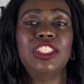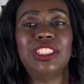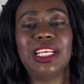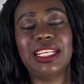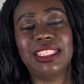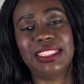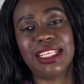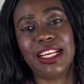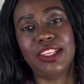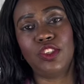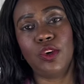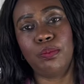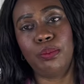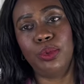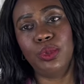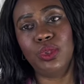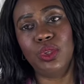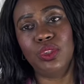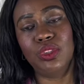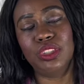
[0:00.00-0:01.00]
So I decided to
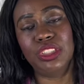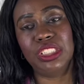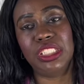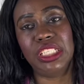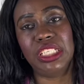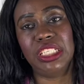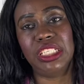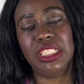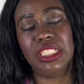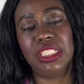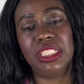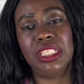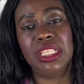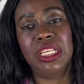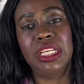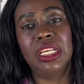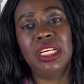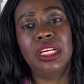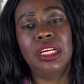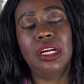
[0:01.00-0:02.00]
put on the
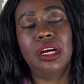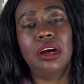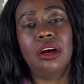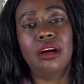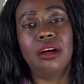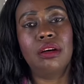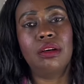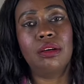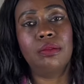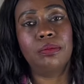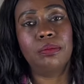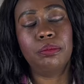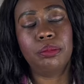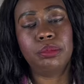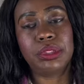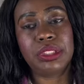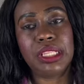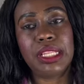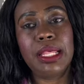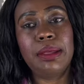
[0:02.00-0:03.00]

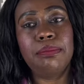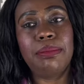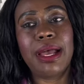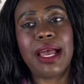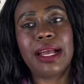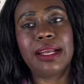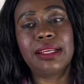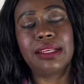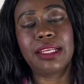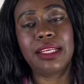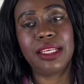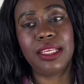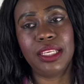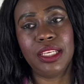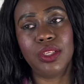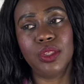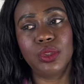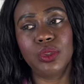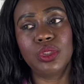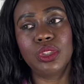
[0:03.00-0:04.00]
slim back
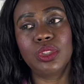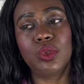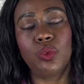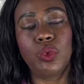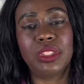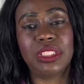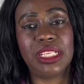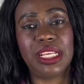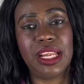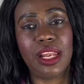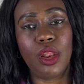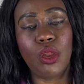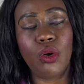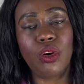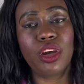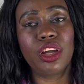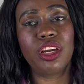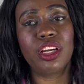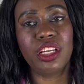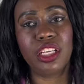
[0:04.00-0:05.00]
heels with a
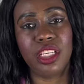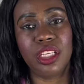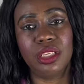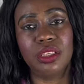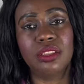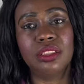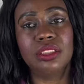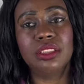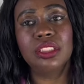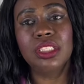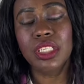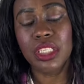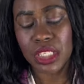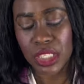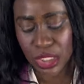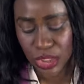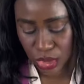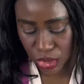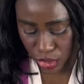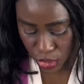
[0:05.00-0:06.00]
longer heel,
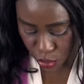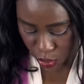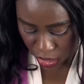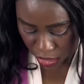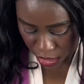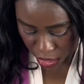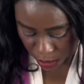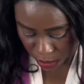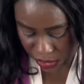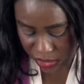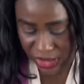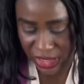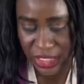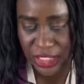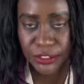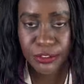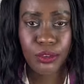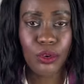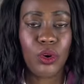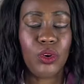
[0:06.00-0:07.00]
just to
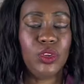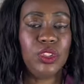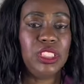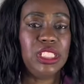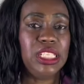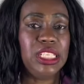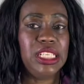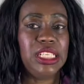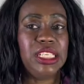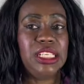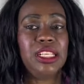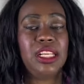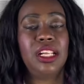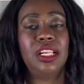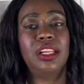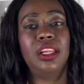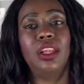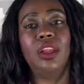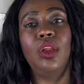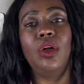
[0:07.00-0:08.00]
accommodate for the
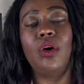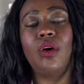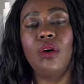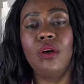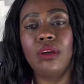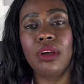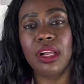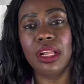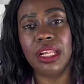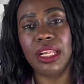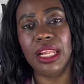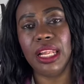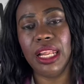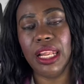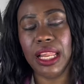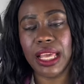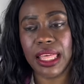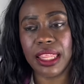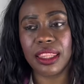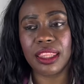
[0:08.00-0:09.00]
long
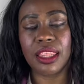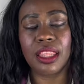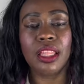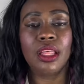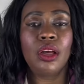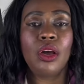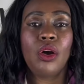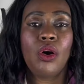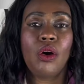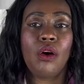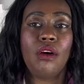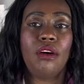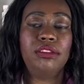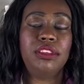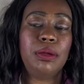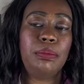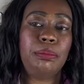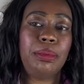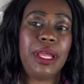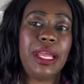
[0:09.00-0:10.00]
length of
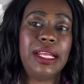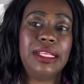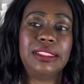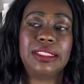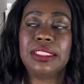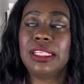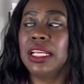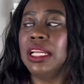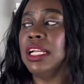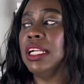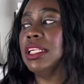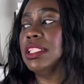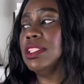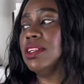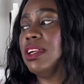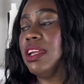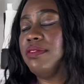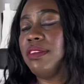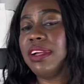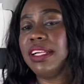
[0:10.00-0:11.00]
the pants.
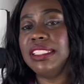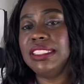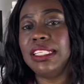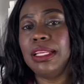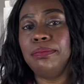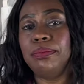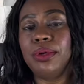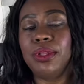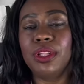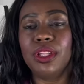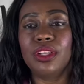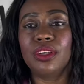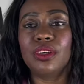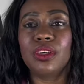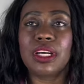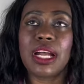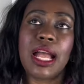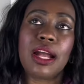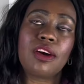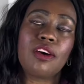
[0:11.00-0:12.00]
So a very simple
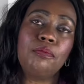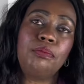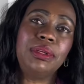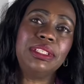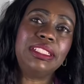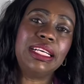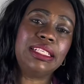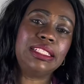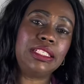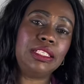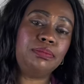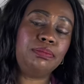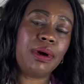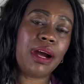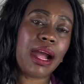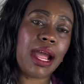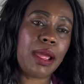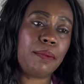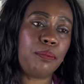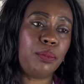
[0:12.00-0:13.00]
look. I completed it
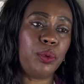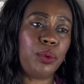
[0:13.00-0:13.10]
by